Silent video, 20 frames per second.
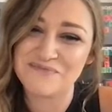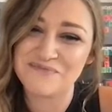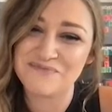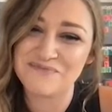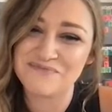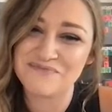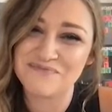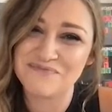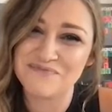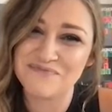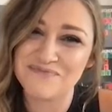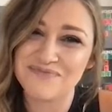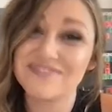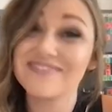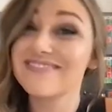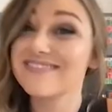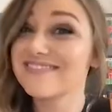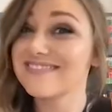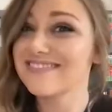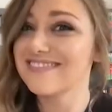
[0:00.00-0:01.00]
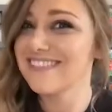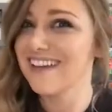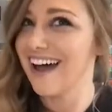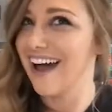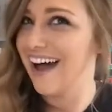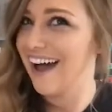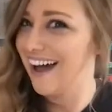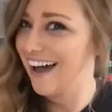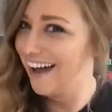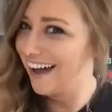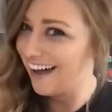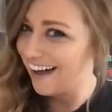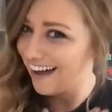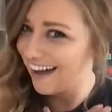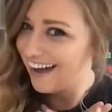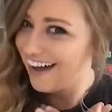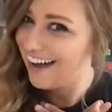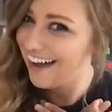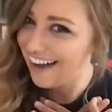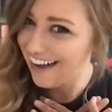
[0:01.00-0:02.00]
kits, and that is Brooklyn Lindsay.
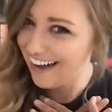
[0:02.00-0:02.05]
